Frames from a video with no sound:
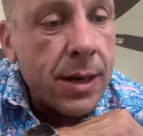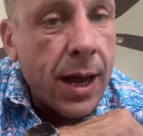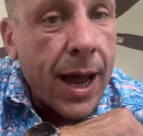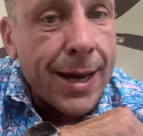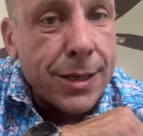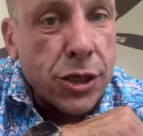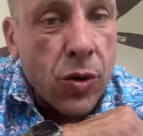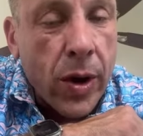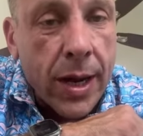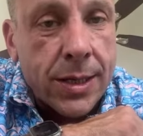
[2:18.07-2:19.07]
I
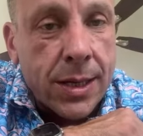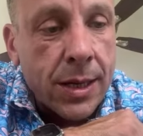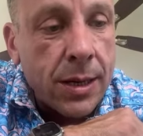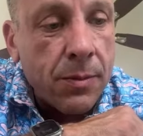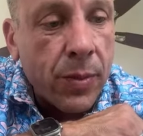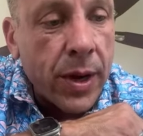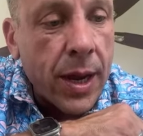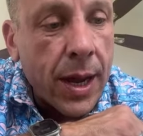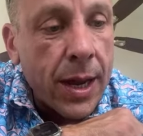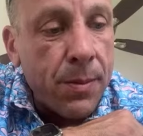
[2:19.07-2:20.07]
enjoy it. But
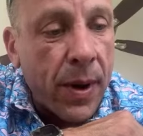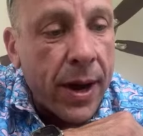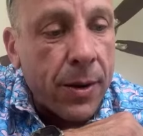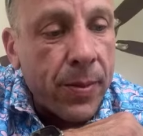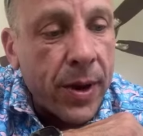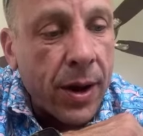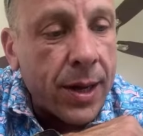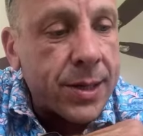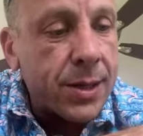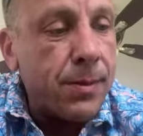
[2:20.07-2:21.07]
yeah, e-bike would be
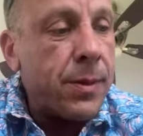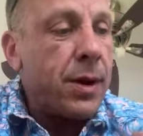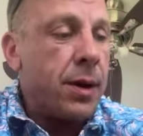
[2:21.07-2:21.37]
awesome